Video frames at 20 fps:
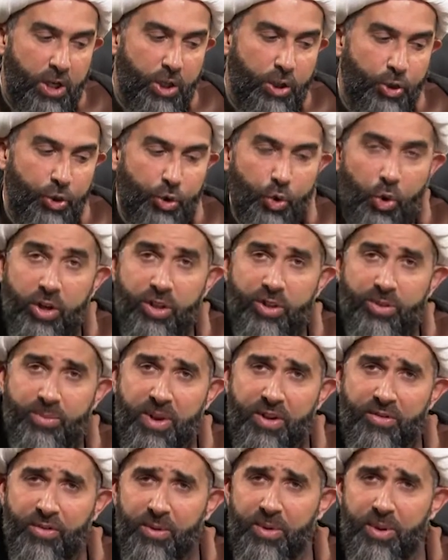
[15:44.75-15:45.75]
joined
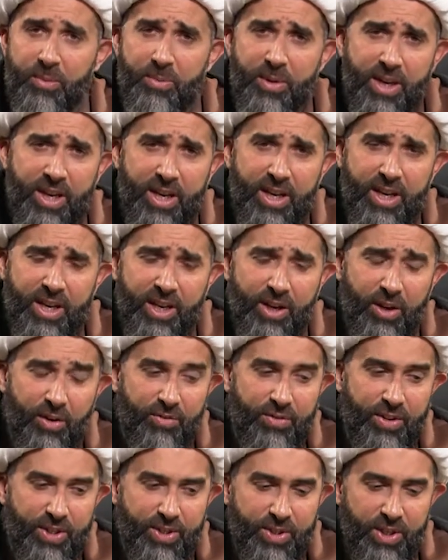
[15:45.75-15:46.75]
me from the beginning
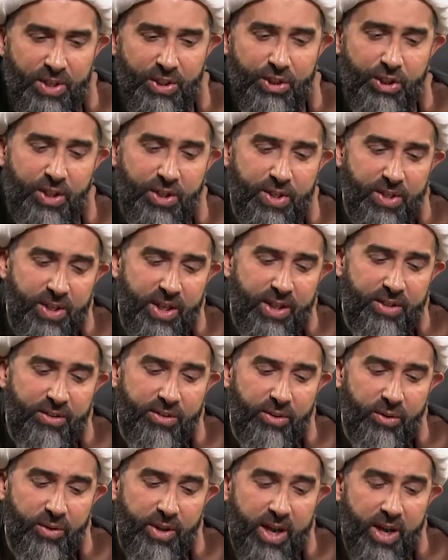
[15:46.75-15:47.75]
of these sessions
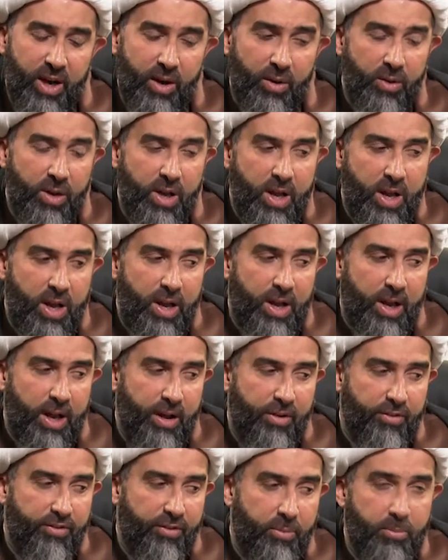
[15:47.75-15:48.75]
until now
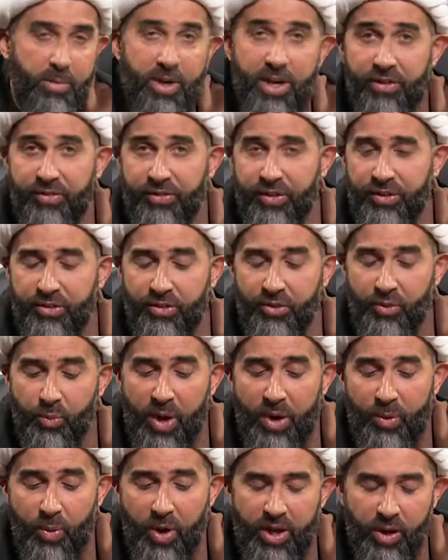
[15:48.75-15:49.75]
have benefited
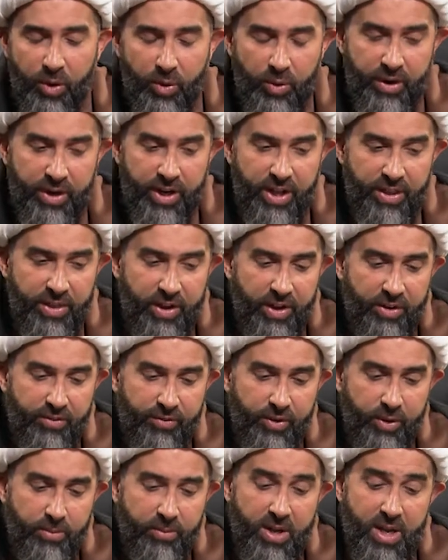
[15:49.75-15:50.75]
one way or another
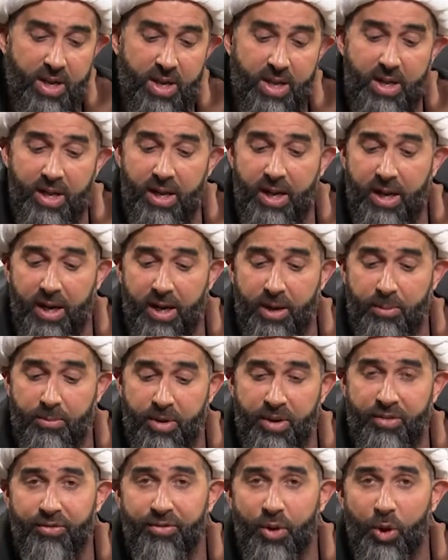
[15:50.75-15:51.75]
from,
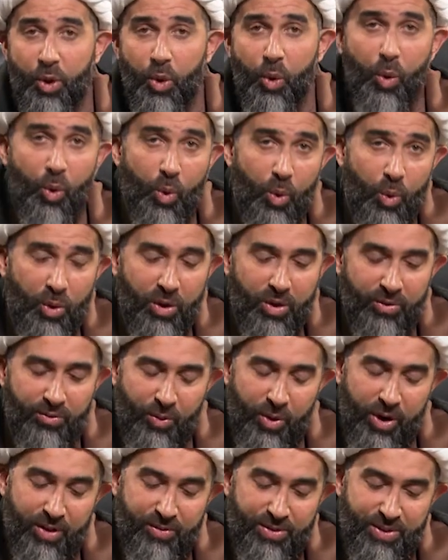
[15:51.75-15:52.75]
if not all of
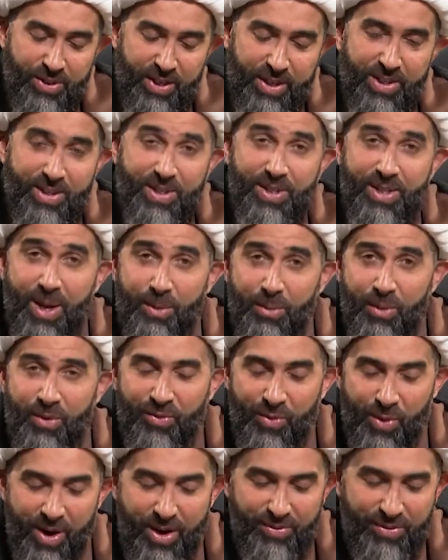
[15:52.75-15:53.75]
what I've said, some
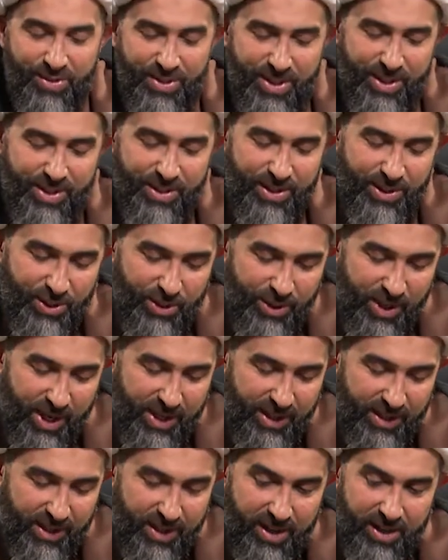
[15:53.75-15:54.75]
of what I've said,
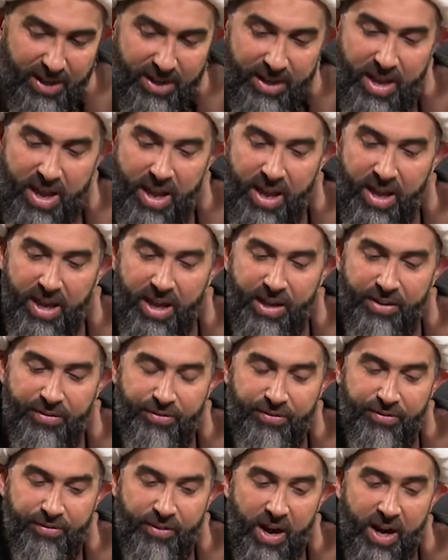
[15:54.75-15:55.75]
inshallah. If
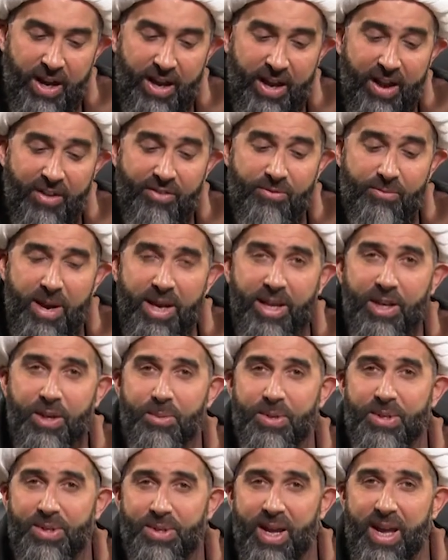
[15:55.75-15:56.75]
I have made a
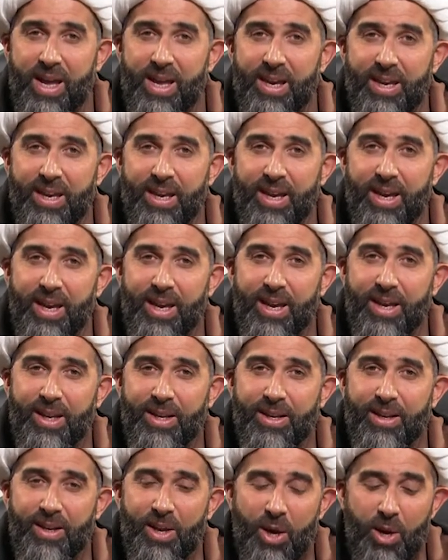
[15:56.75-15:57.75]
mistake
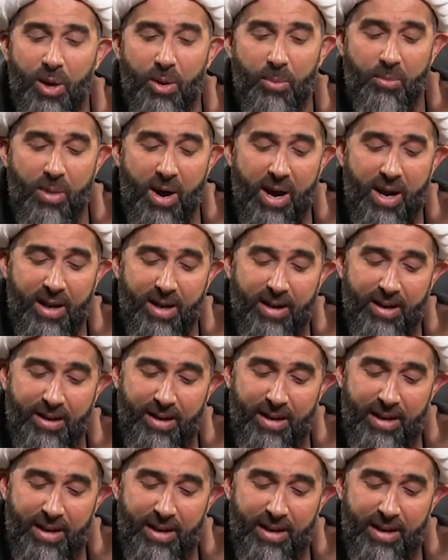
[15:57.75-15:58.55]
in my